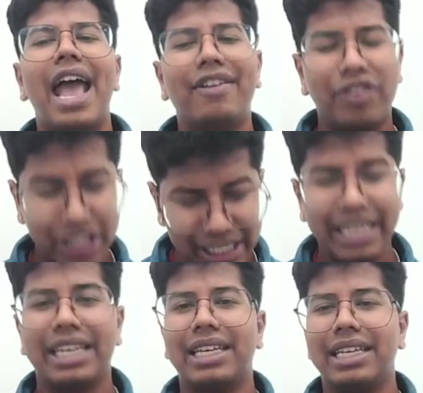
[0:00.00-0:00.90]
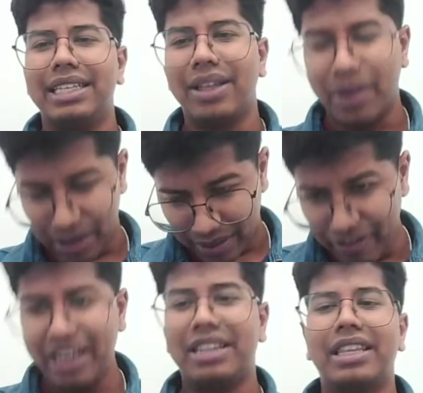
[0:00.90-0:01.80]
for C, the
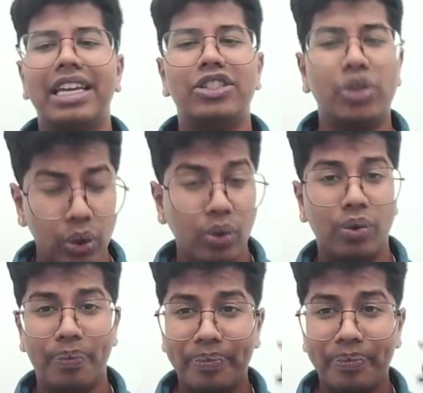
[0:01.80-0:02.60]
width is 2.